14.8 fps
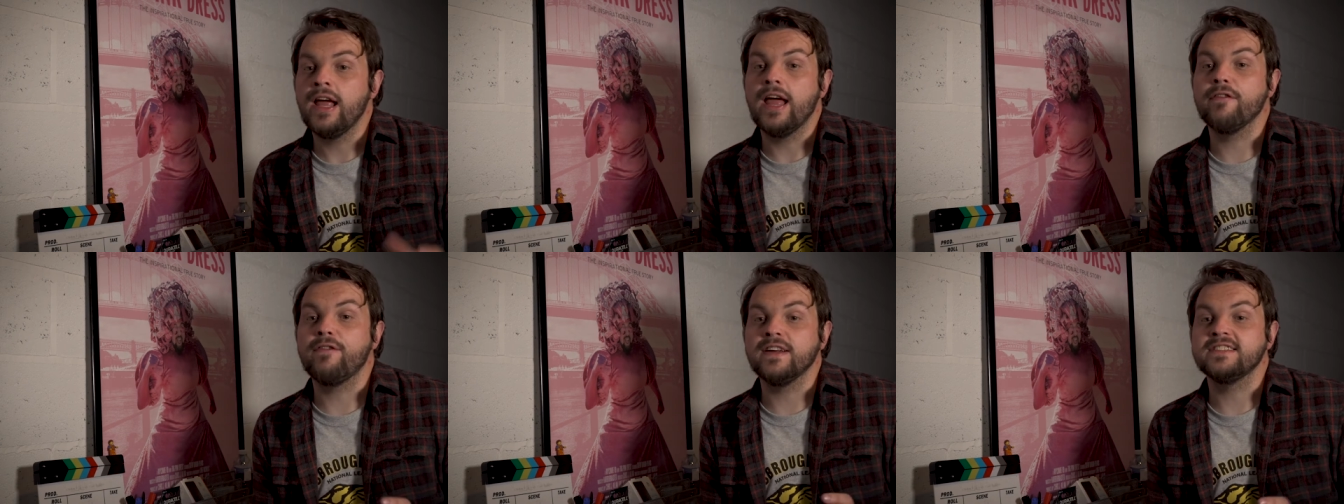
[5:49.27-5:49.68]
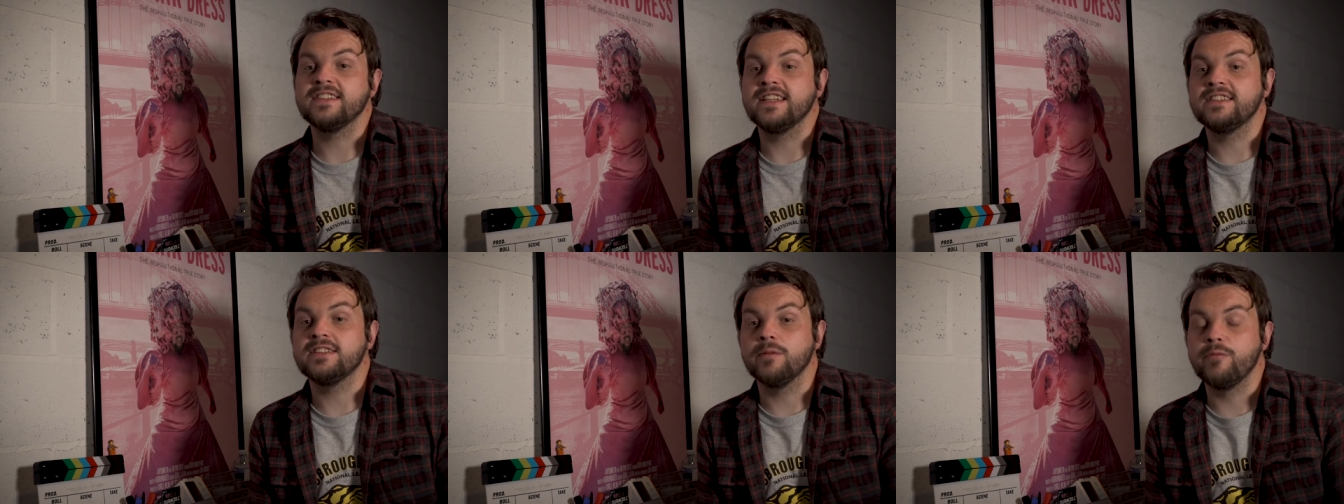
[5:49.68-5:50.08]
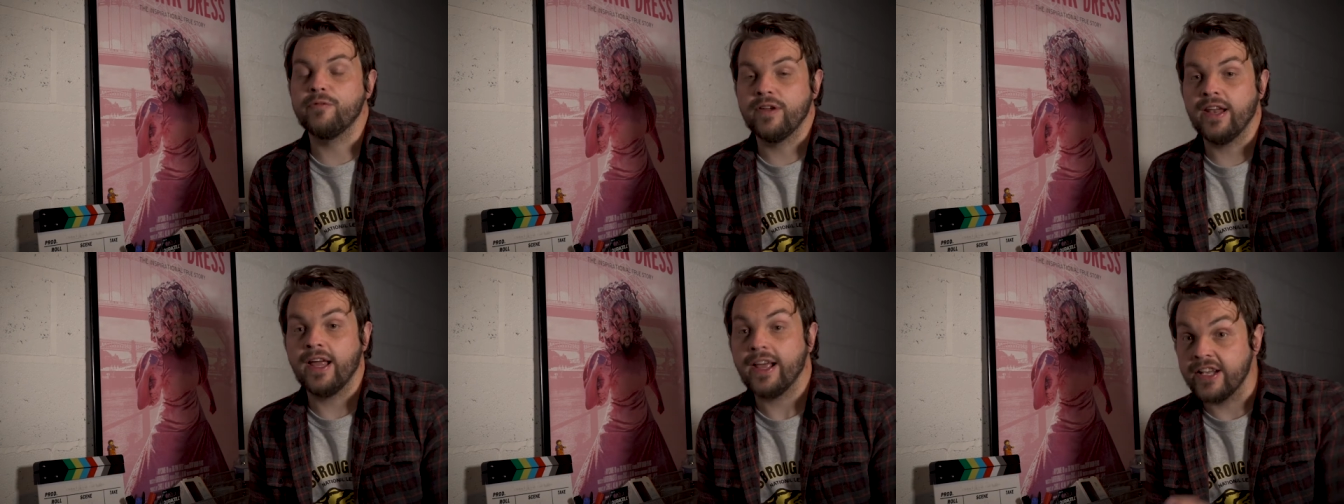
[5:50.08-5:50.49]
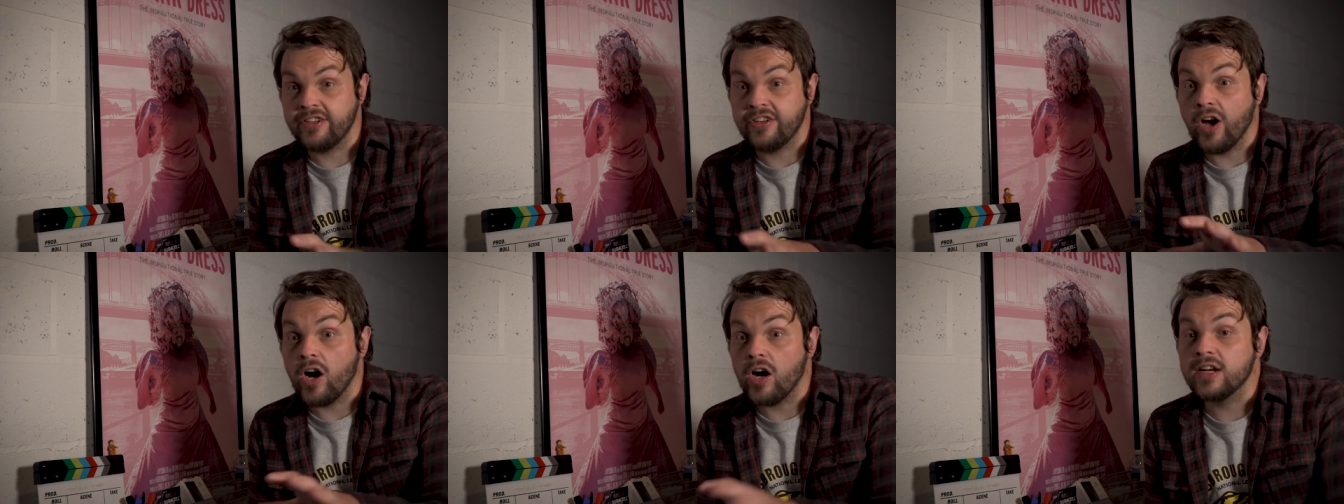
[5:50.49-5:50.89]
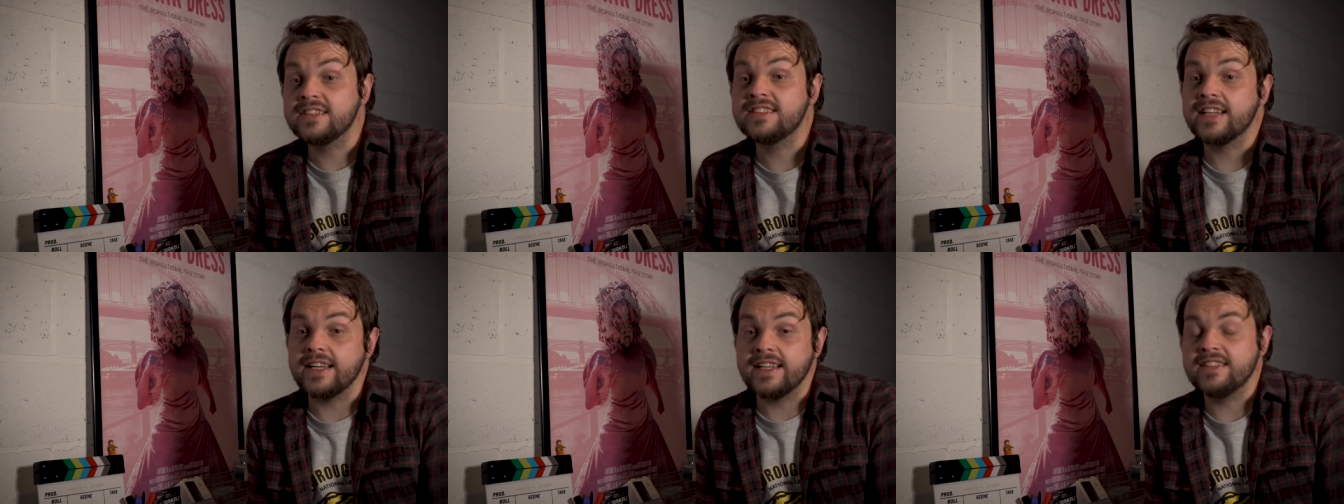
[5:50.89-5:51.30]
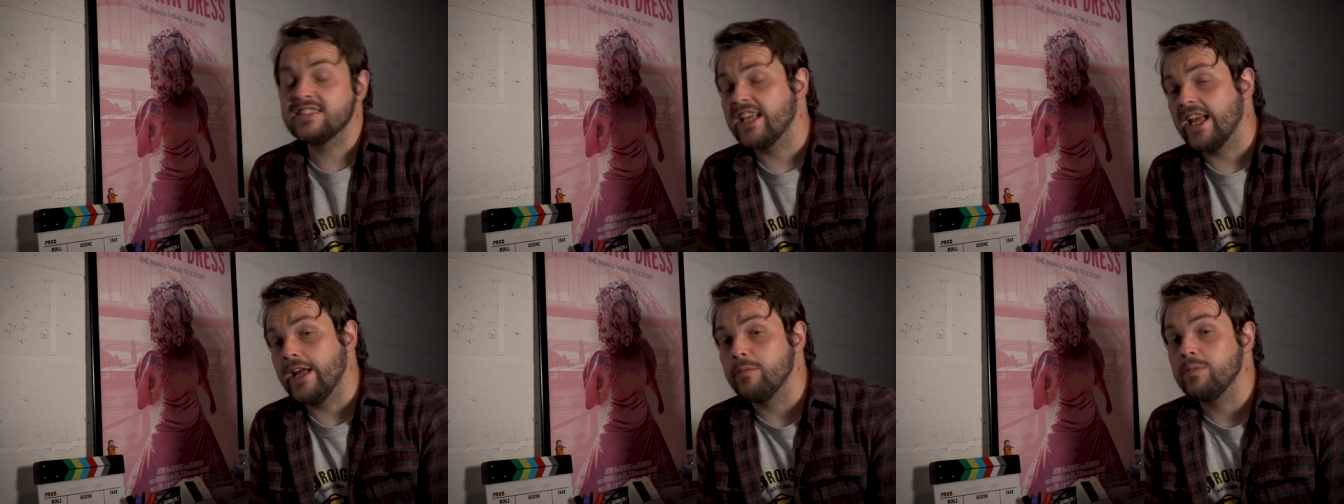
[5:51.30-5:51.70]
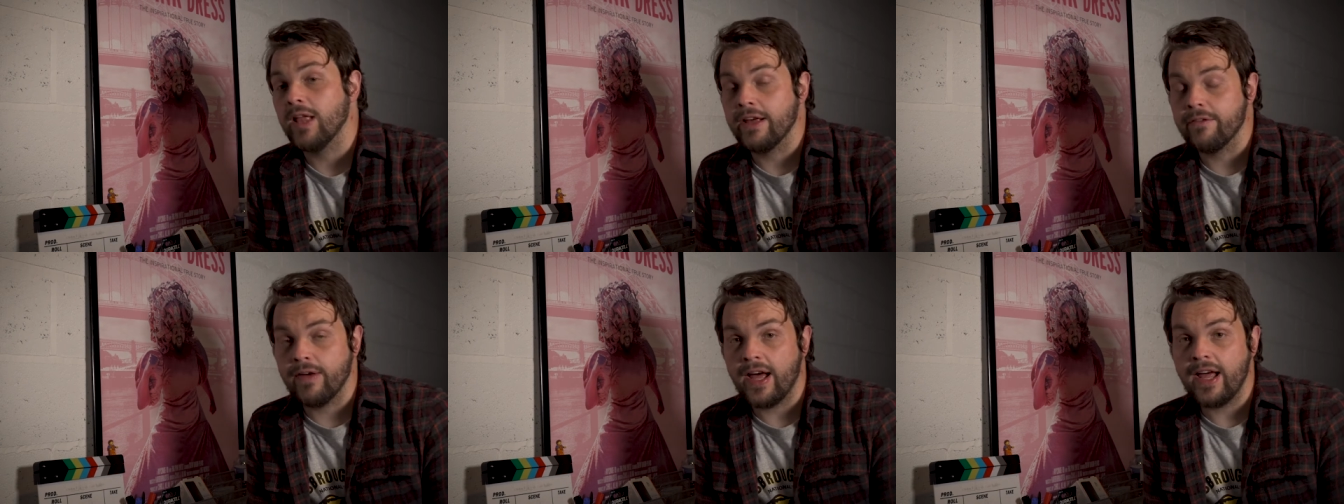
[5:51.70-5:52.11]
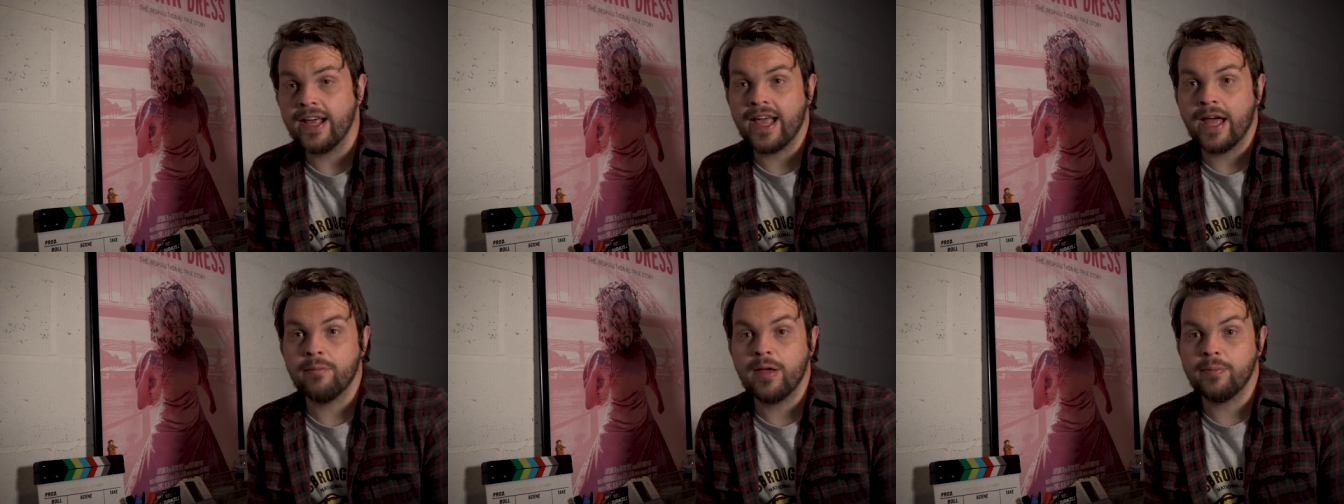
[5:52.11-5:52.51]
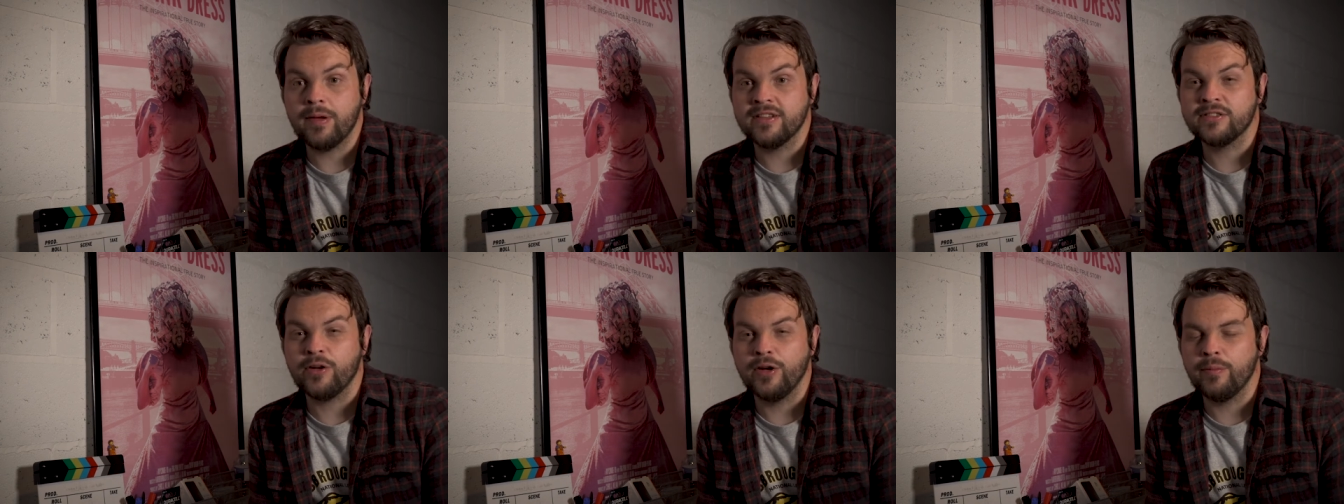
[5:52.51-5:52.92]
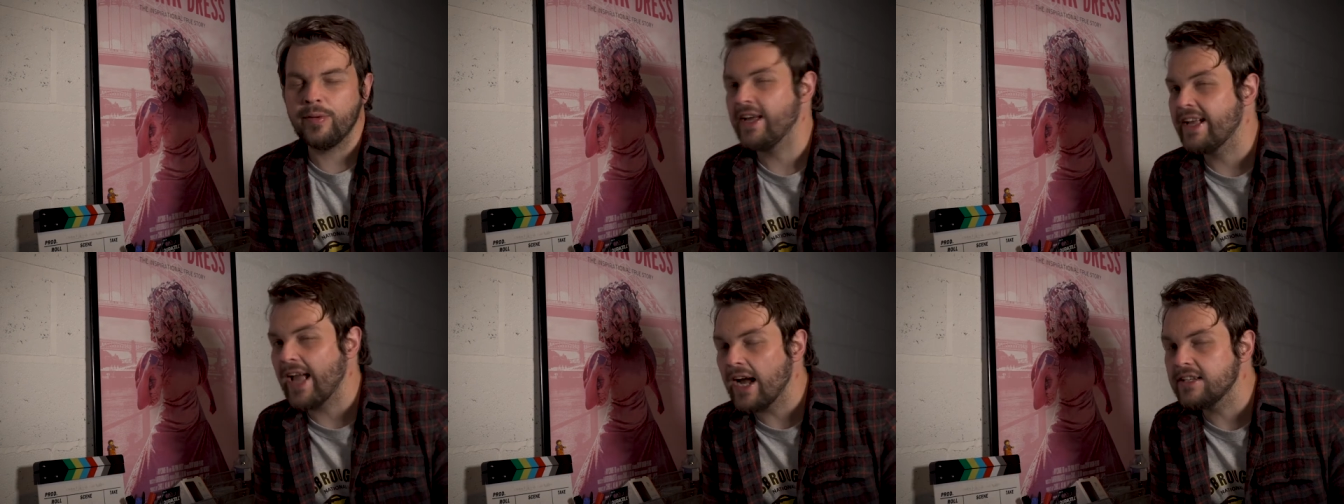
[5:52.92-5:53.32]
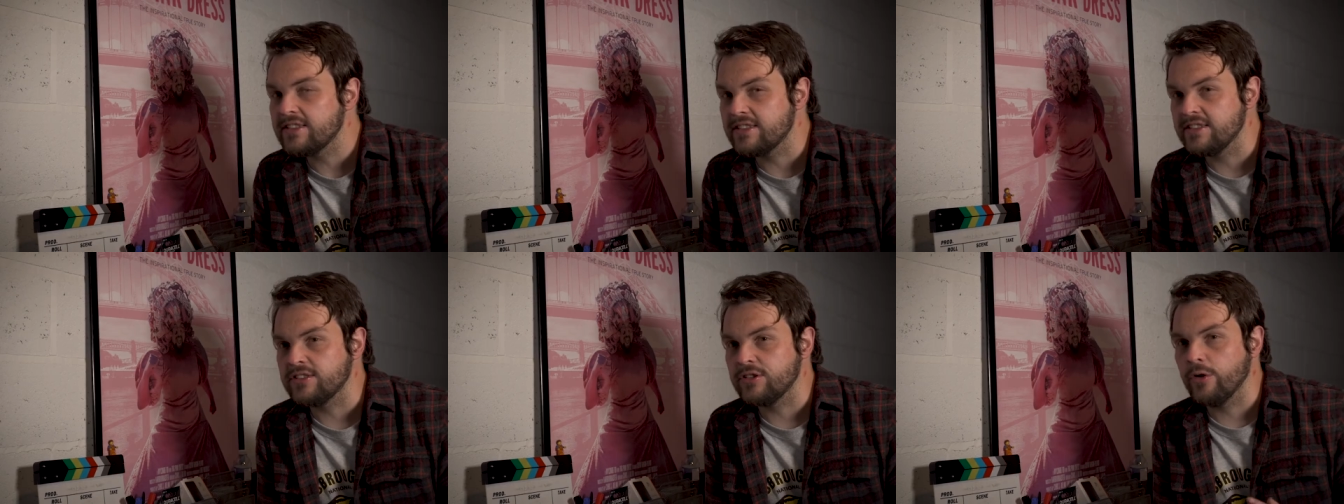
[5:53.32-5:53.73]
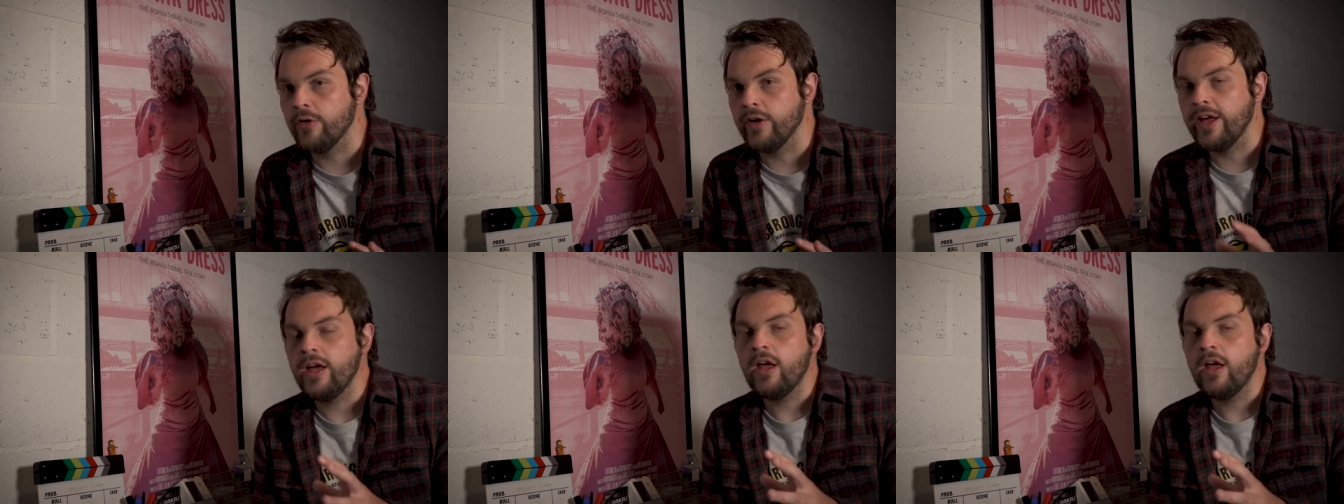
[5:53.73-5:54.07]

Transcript: If they see something like a dark cityscape like that, again, maybe it's going to be a gangster story